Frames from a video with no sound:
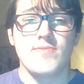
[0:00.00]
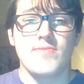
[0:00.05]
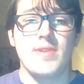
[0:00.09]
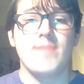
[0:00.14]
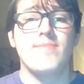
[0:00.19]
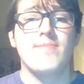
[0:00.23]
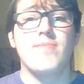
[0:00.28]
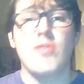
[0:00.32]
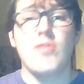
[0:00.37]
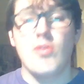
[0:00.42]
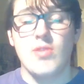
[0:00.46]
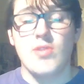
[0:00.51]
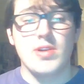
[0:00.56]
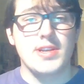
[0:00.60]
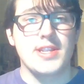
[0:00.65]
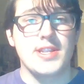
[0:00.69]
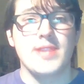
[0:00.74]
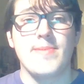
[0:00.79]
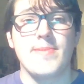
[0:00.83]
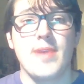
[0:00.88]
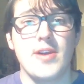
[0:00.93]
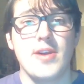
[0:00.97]

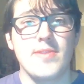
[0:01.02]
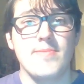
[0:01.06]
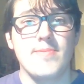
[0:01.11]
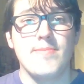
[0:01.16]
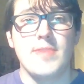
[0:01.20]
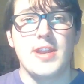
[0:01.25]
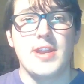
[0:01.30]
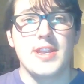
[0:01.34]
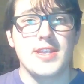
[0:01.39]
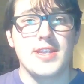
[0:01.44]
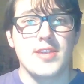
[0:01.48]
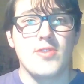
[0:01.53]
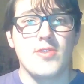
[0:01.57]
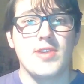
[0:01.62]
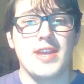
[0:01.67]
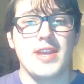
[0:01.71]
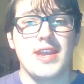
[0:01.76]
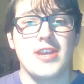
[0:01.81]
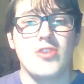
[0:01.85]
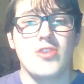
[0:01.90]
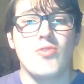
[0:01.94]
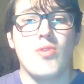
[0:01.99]
reports about
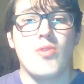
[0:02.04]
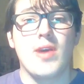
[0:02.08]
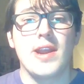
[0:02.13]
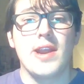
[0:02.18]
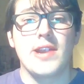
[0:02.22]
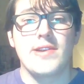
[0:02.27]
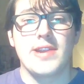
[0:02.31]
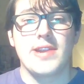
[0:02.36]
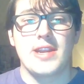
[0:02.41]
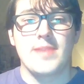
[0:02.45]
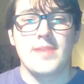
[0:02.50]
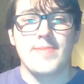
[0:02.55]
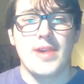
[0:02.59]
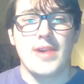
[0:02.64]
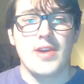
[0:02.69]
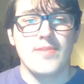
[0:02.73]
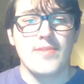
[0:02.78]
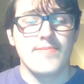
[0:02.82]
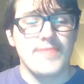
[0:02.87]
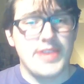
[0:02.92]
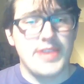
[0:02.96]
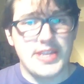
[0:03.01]
Minnesota inquiring
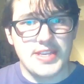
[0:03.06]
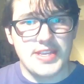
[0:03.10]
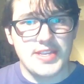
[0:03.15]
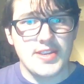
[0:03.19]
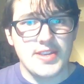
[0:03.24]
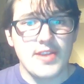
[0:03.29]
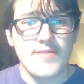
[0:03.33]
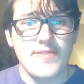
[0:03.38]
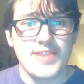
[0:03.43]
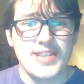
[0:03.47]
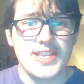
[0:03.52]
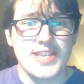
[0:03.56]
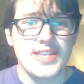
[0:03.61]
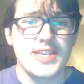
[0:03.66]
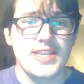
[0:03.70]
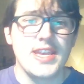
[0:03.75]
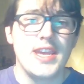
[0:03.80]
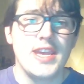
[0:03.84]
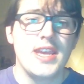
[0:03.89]
about his services.